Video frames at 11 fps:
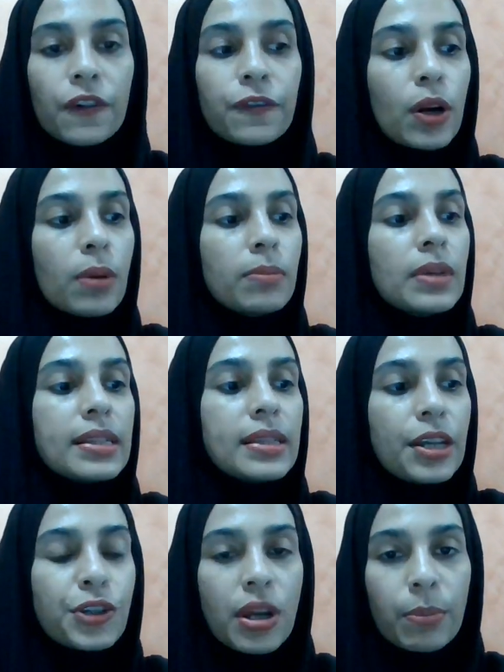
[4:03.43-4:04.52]
from
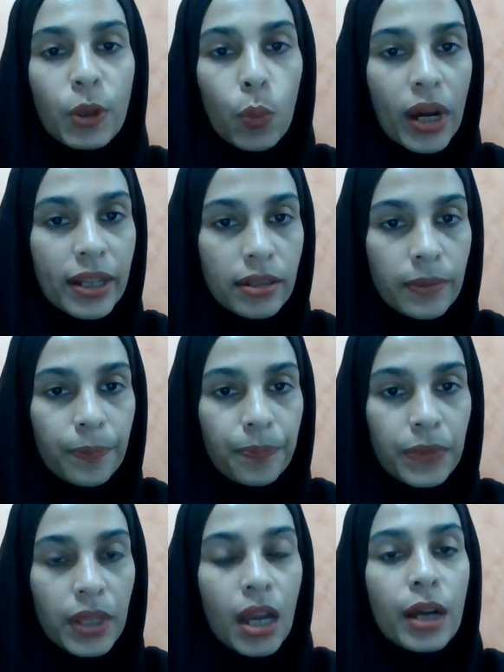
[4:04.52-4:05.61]
stage number one
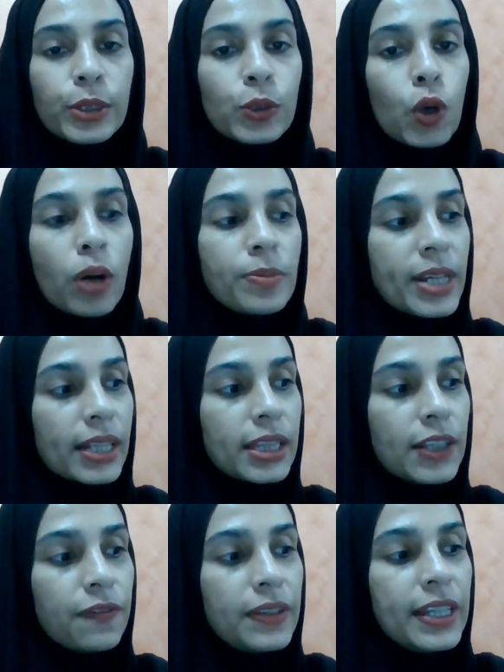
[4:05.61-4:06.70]
to
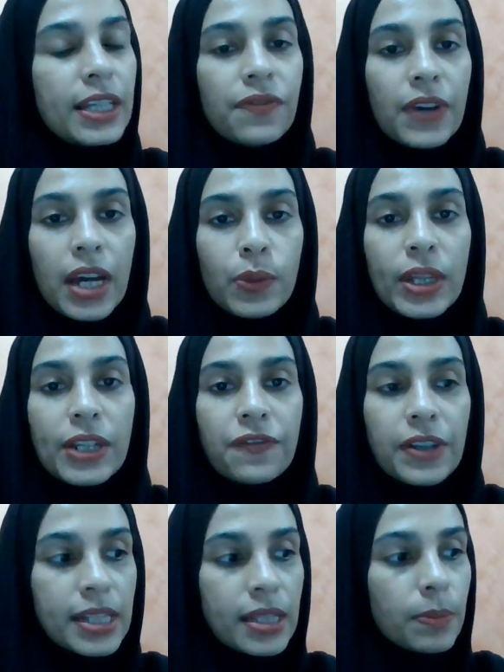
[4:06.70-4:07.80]
objectively evaluate
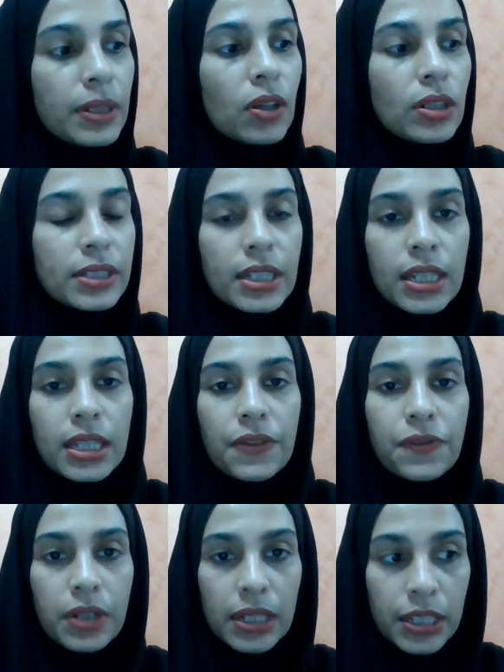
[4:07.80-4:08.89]
feasible alternative
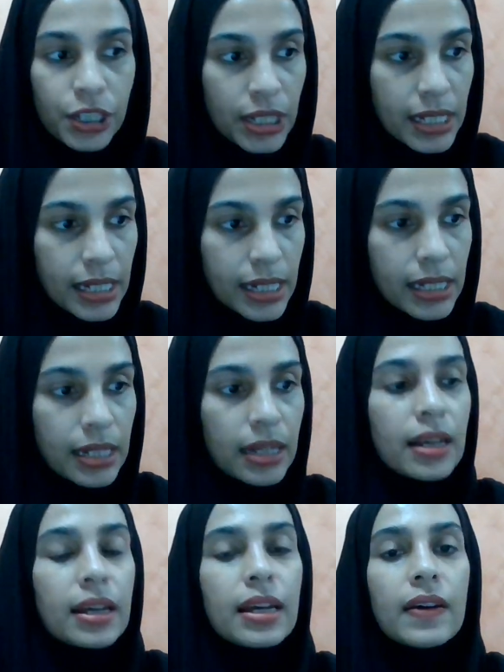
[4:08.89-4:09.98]
strategies,
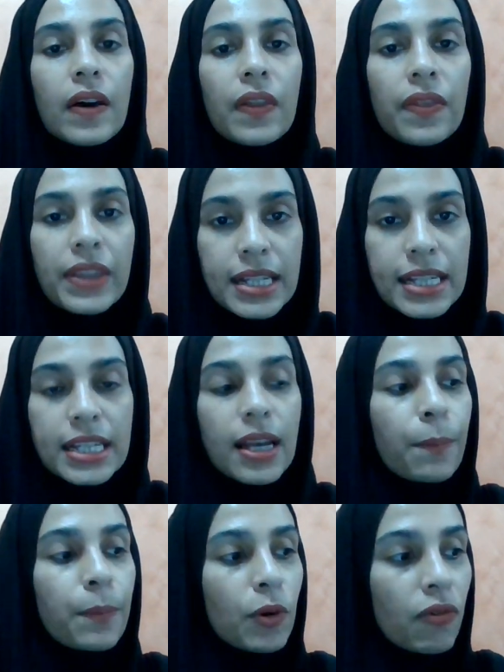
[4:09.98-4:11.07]
thus
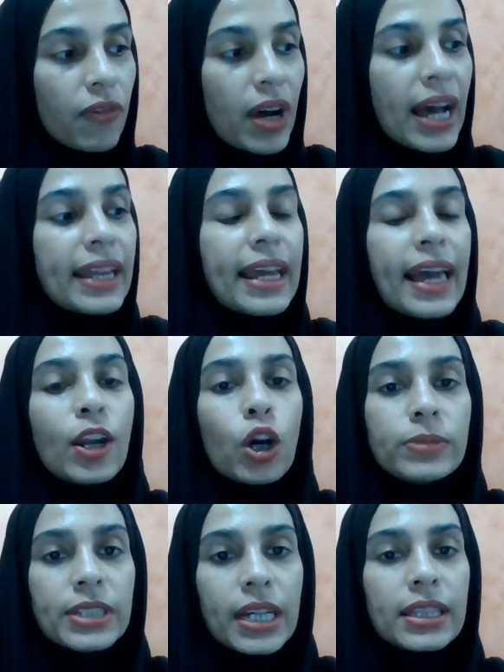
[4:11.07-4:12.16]
provide an
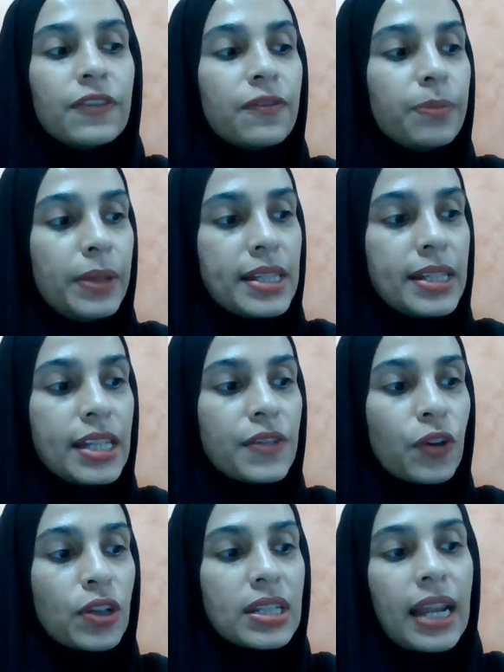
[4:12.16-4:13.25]
objective basis
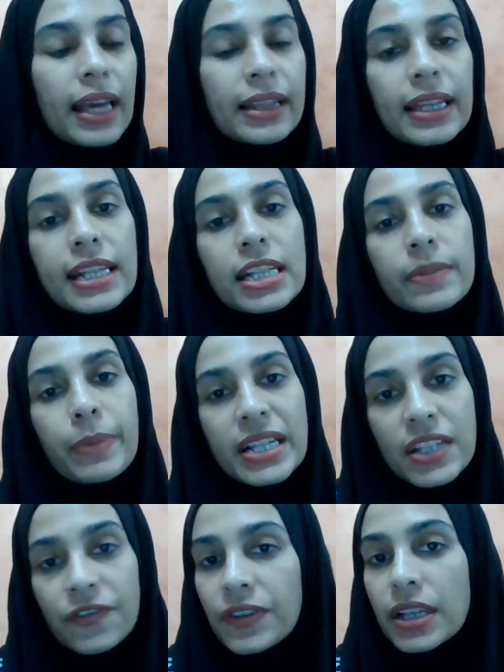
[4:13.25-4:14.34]
for selecting
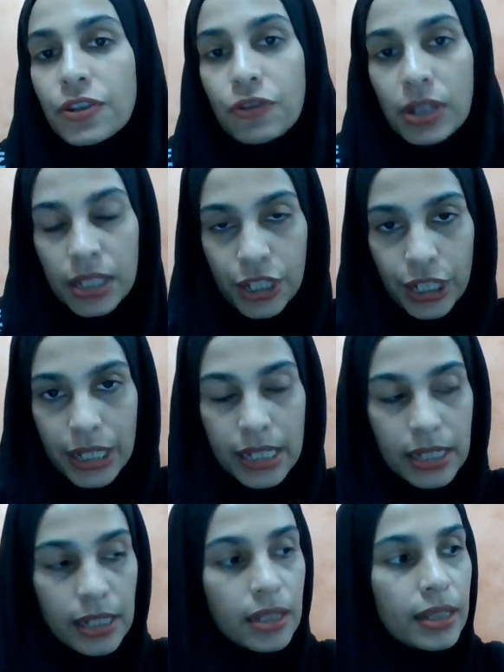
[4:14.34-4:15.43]
specific
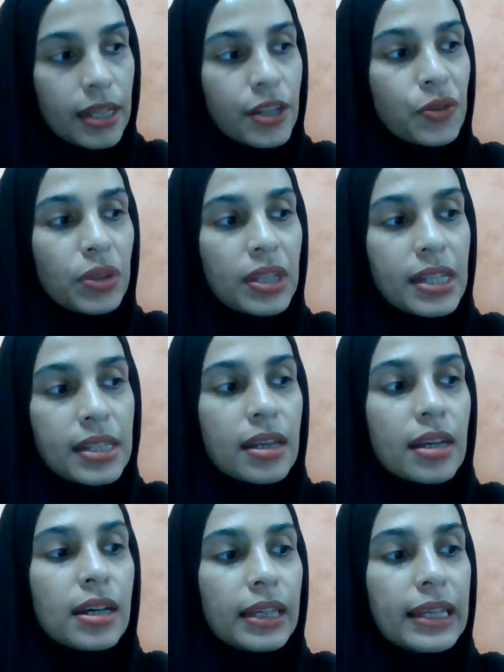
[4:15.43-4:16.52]
strategies. Yeah, so this
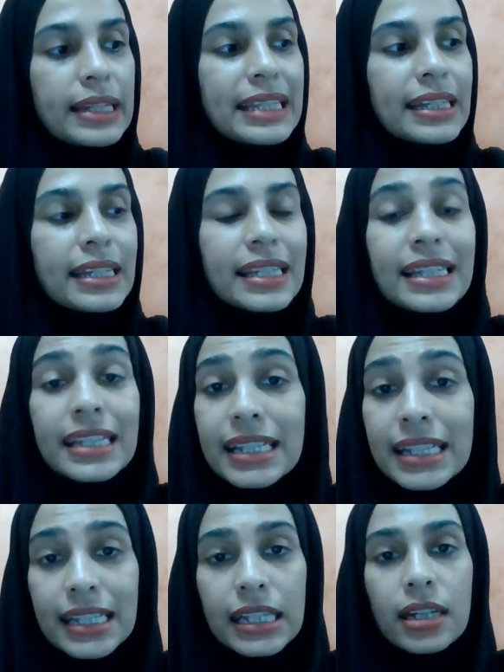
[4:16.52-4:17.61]
is the
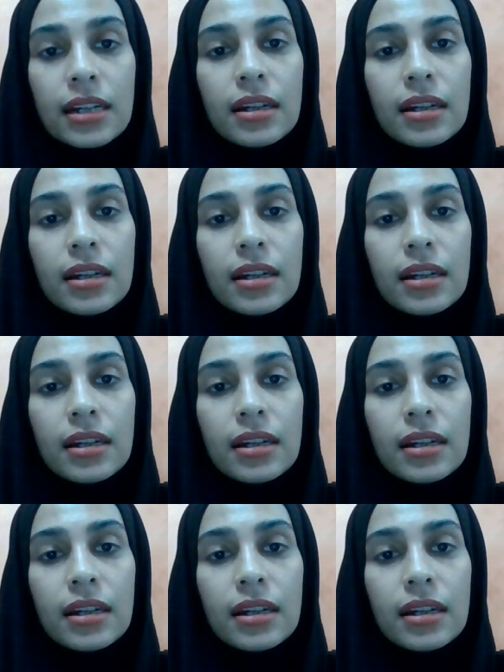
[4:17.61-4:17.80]
key